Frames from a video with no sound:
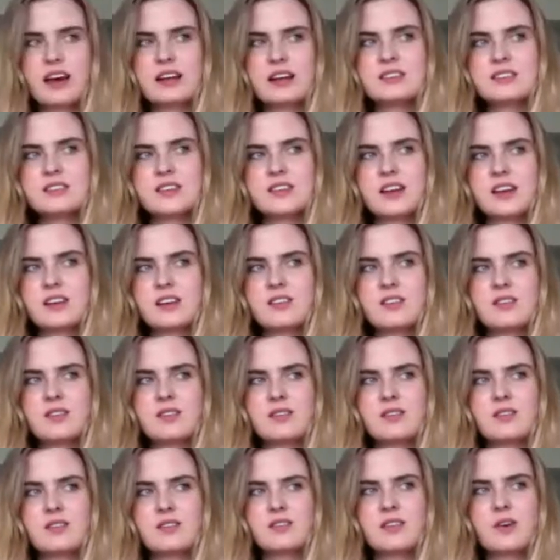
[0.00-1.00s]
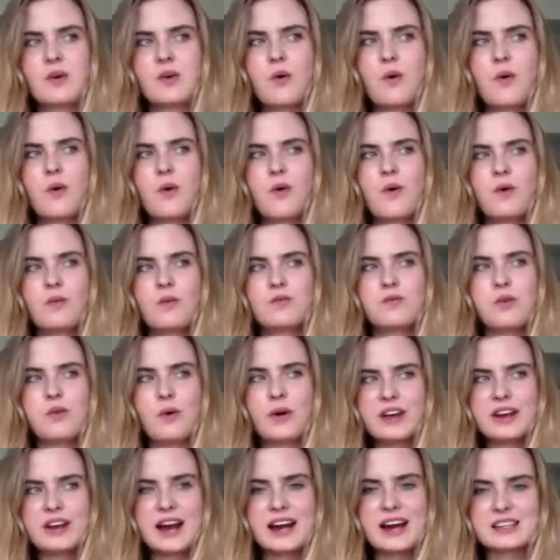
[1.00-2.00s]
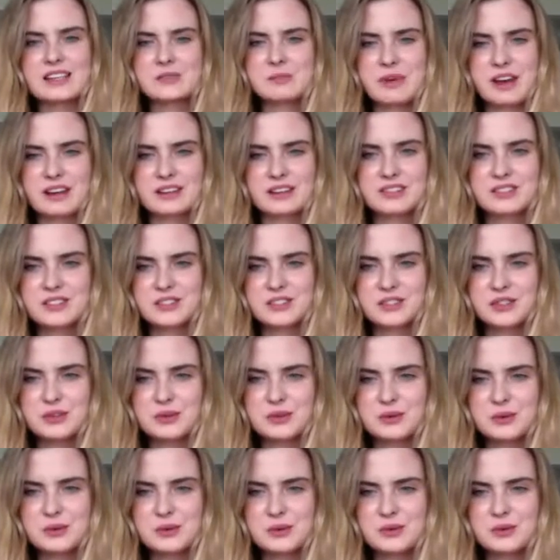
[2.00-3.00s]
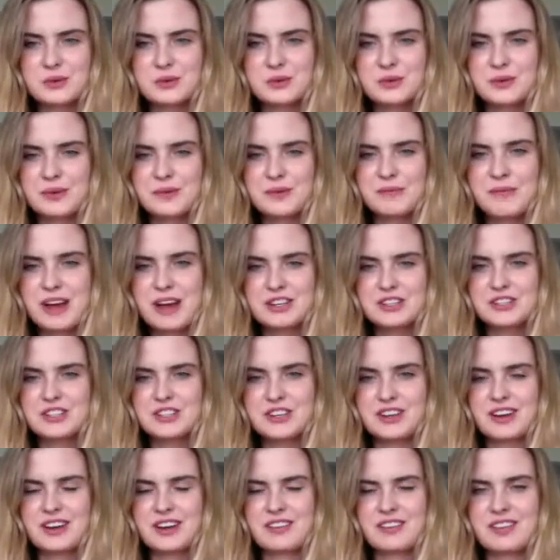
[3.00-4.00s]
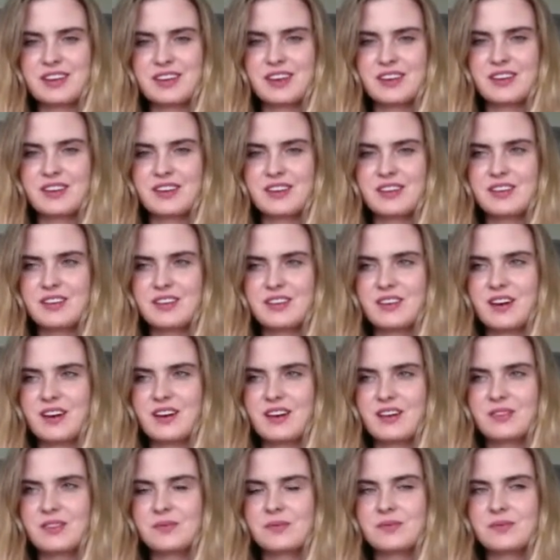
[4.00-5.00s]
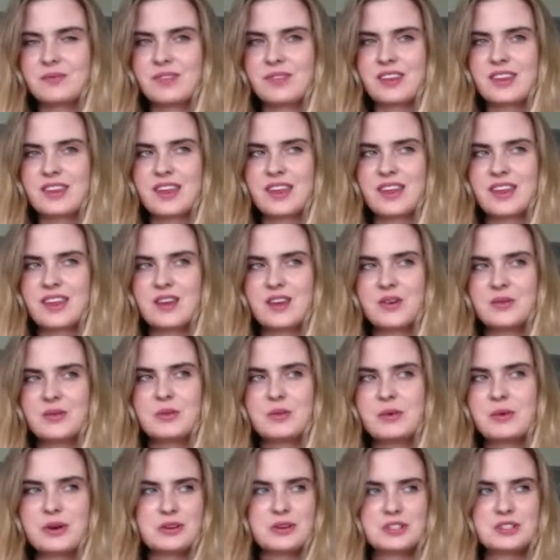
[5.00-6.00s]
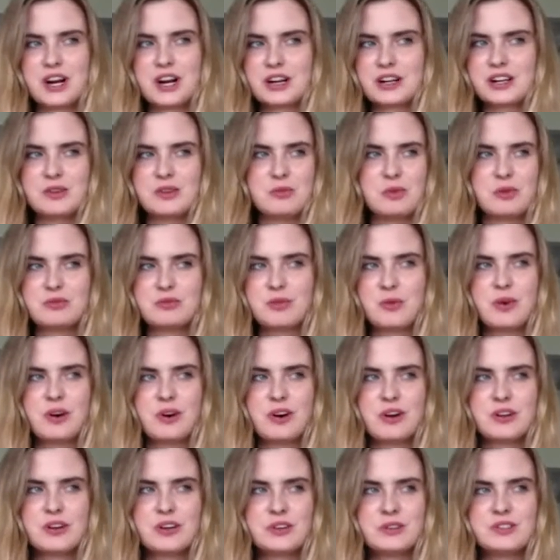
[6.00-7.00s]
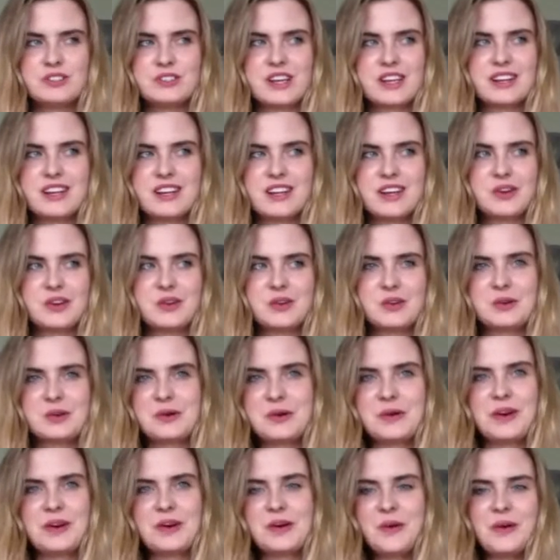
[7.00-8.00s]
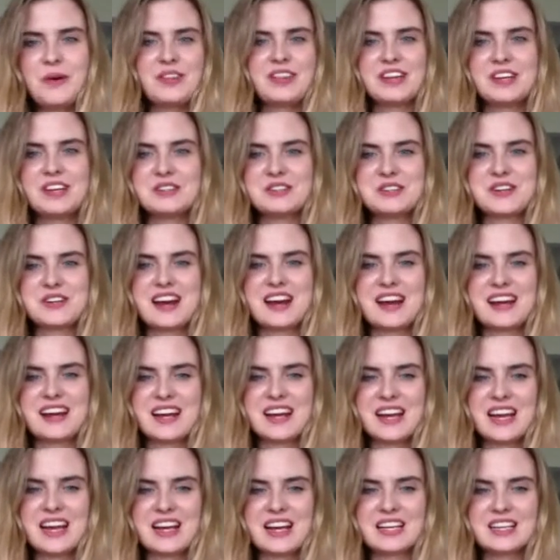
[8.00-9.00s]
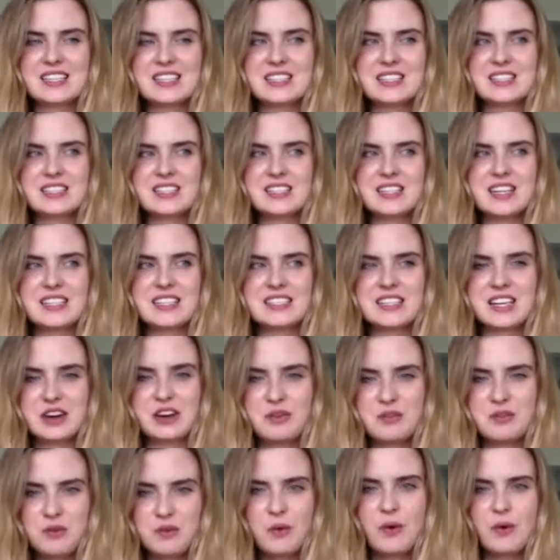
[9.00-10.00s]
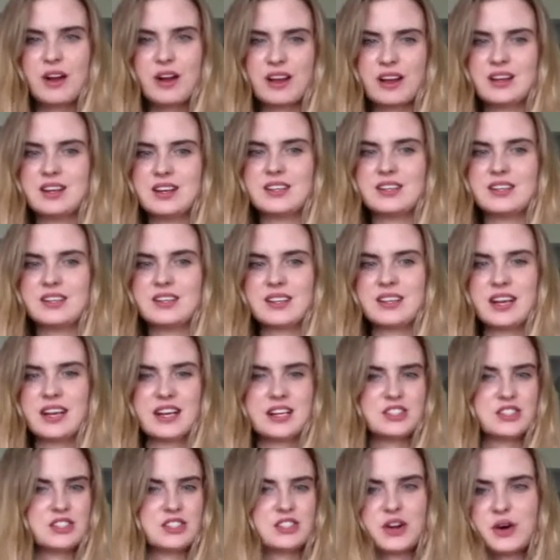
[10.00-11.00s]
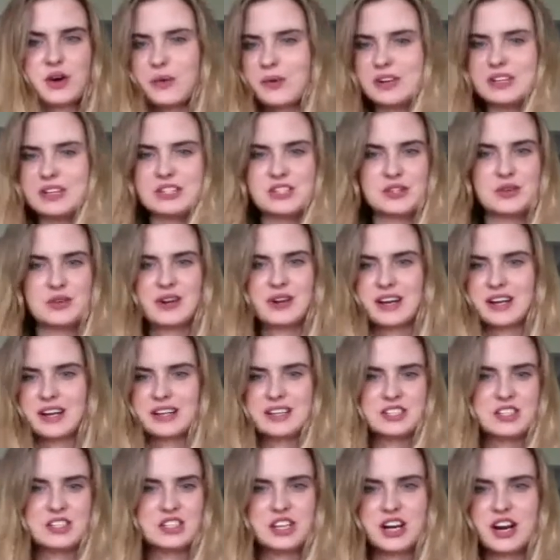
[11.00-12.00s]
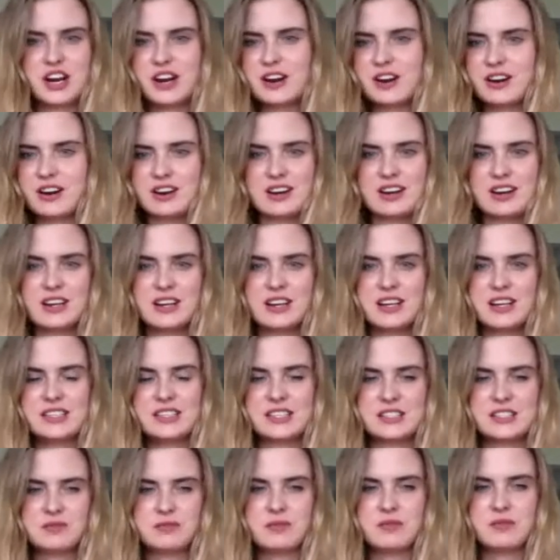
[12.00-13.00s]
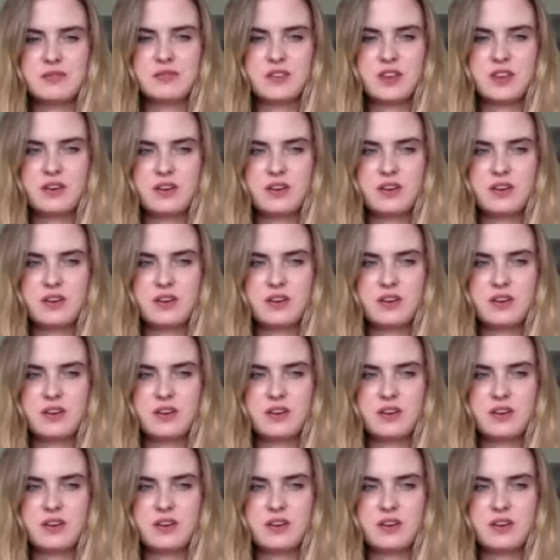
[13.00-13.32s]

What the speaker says: that's, like, the whole void aspect you mentioned, I think, we were talking before, and you said, like, you know, I go on the internet and it's like a void that I just go into and I can share, and it doesn't feel...